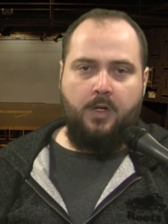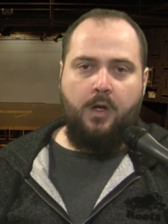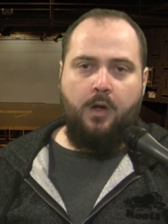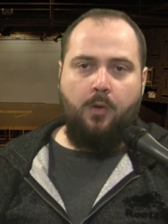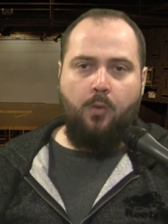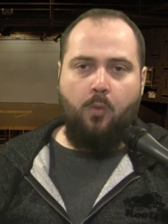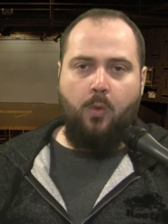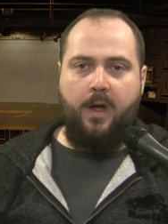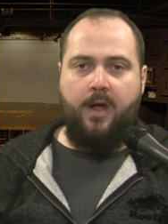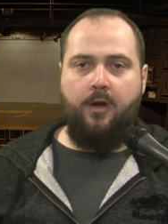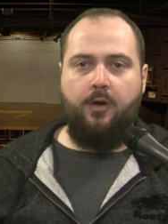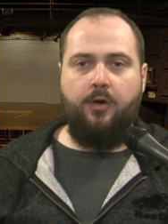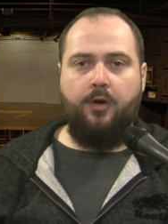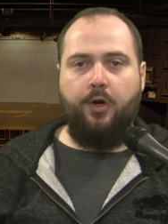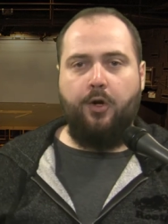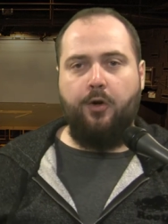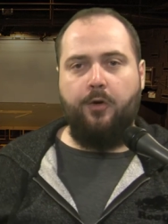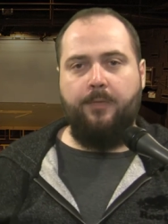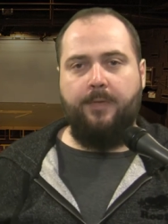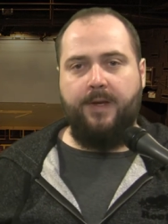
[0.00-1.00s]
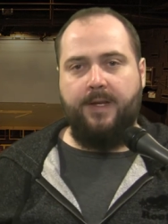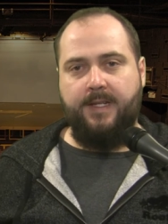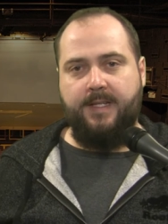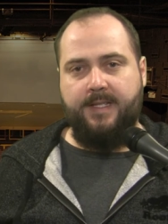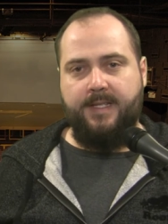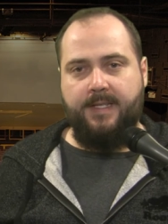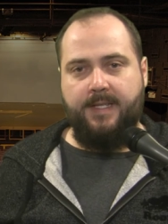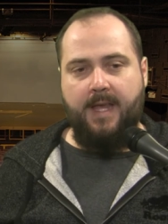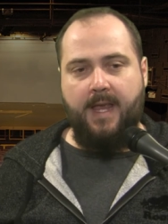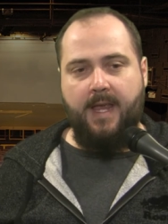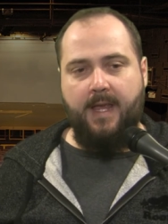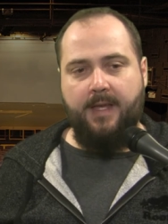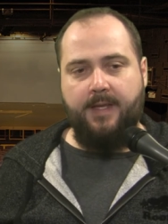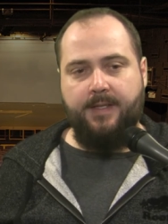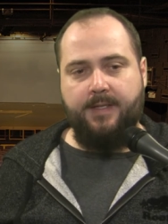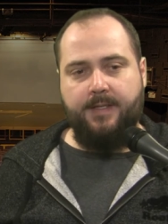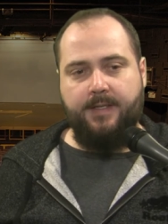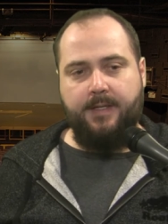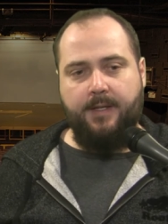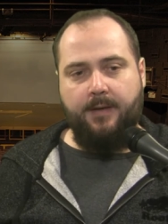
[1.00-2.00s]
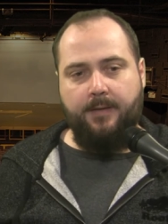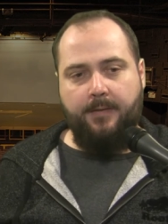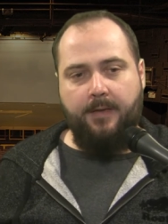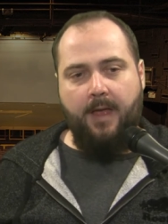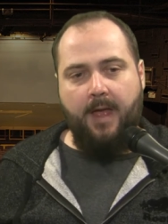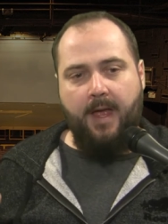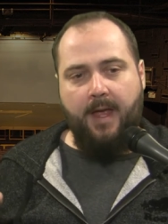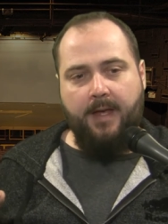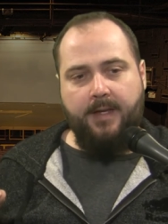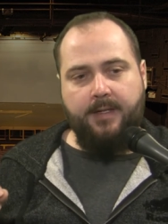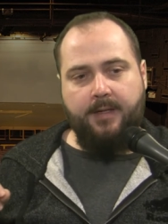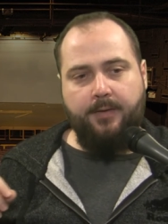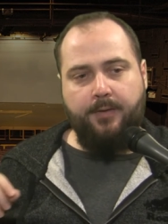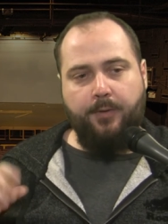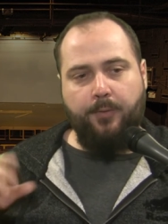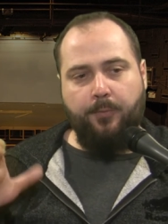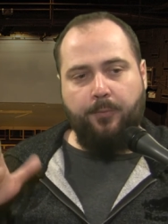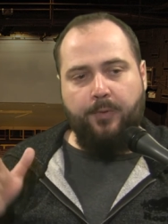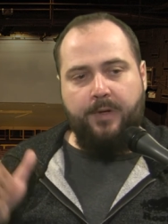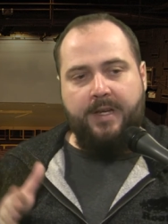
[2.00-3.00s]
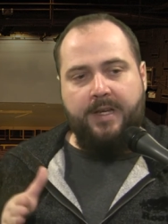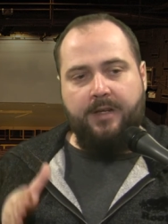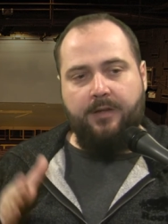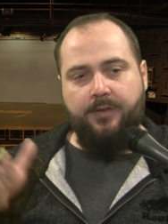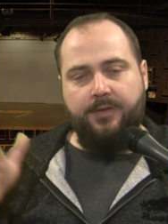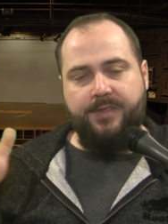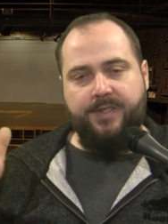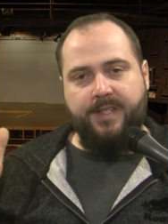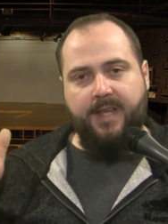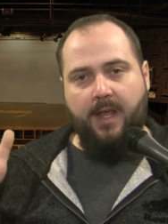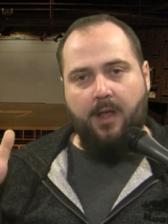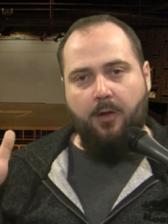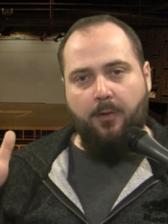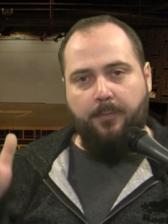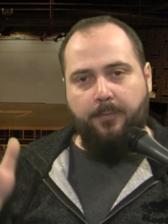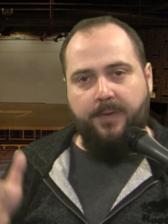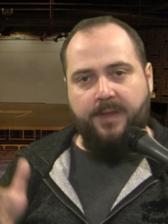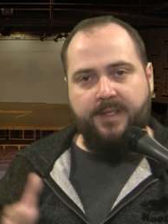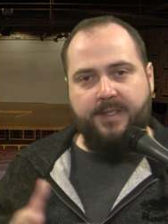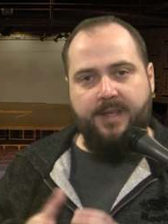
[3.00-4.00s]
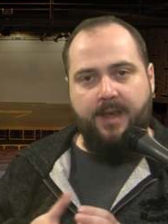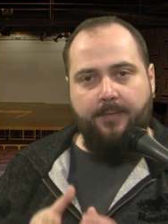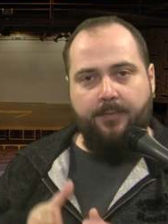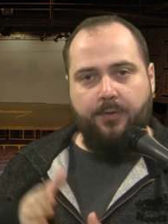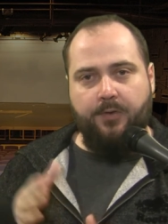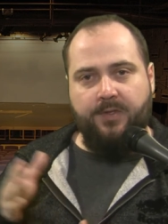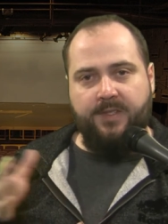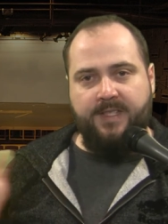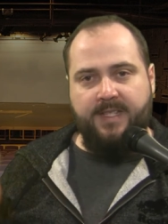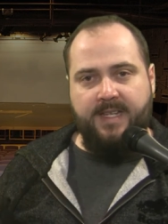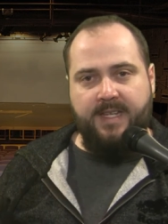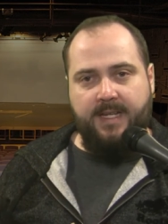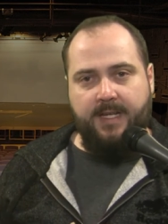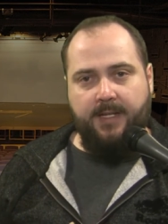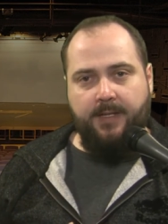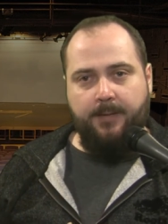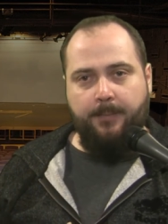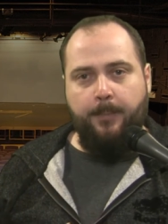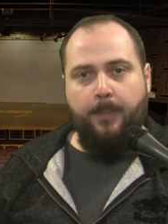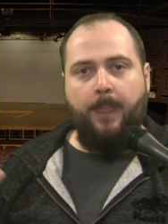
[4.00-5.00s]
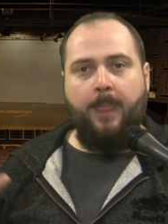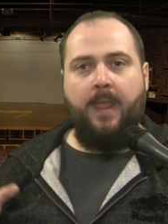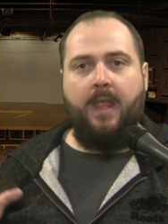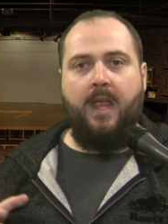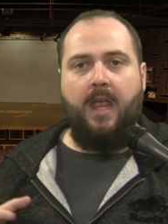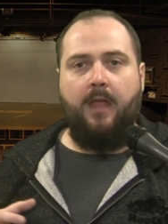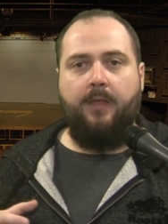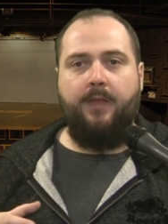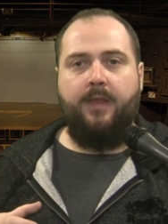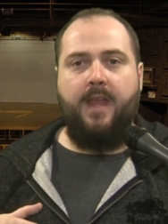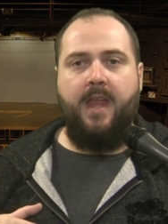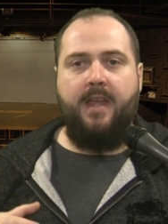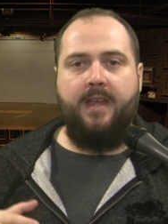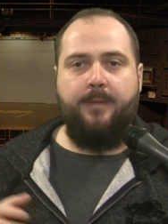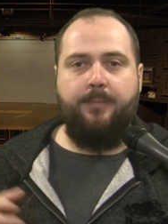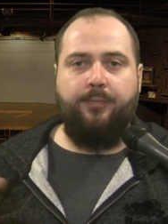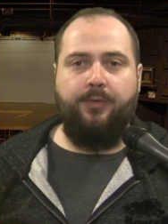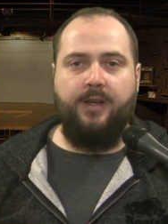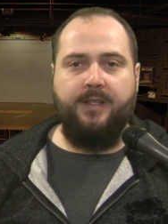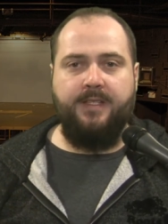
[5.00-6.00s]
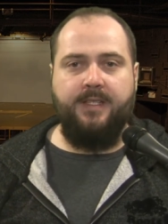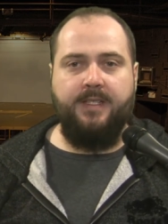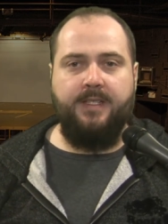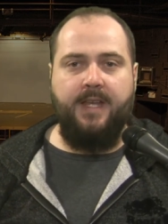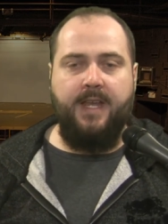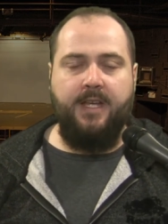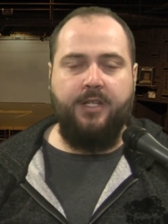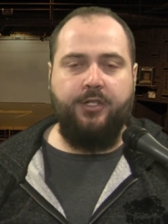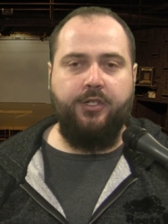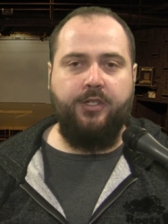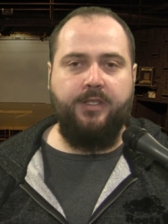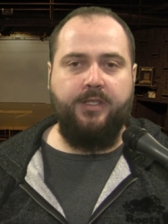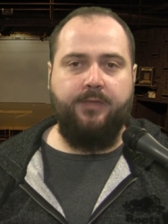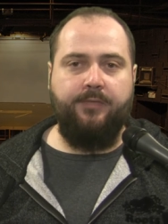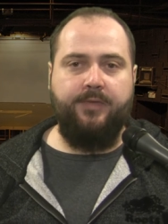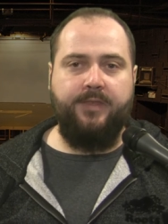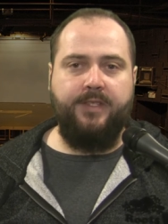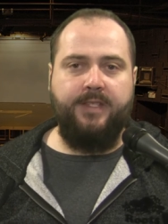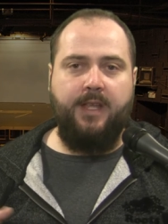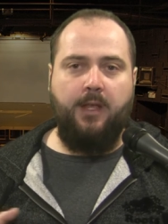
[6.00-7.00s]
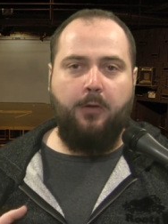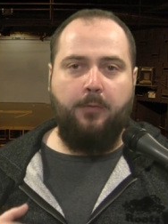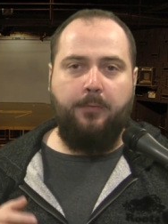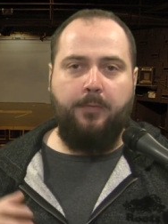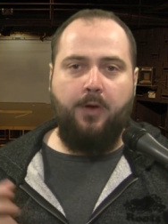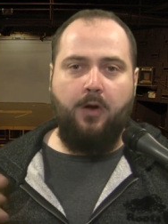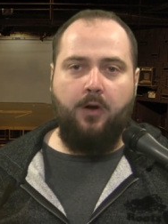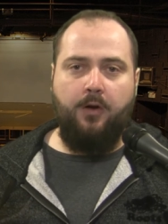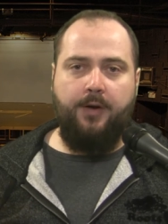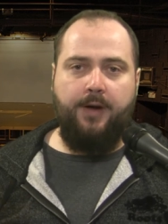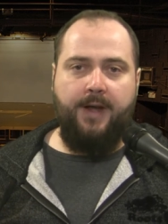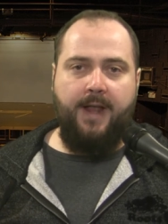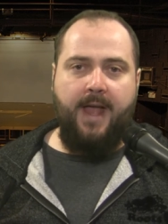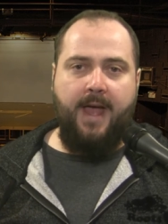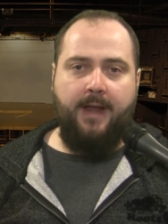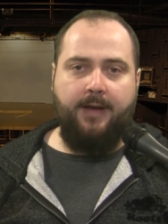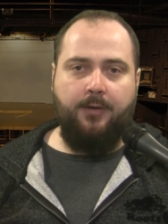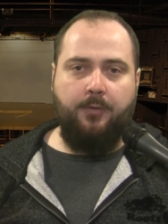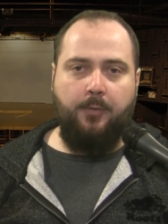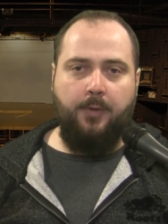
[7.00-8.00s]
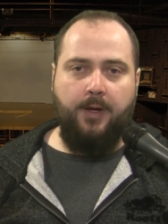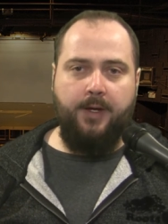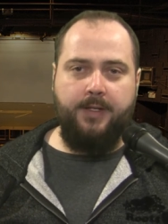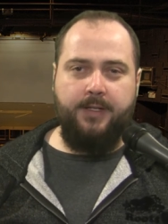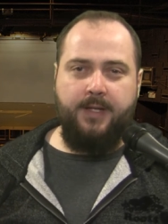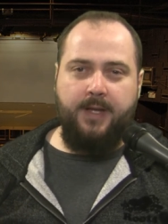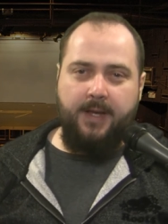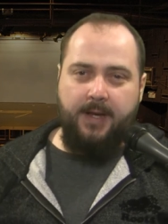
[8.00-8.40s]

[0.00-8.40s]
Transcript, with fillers: where Erving says that the real self is never seen and that any presentations of the self are inadequate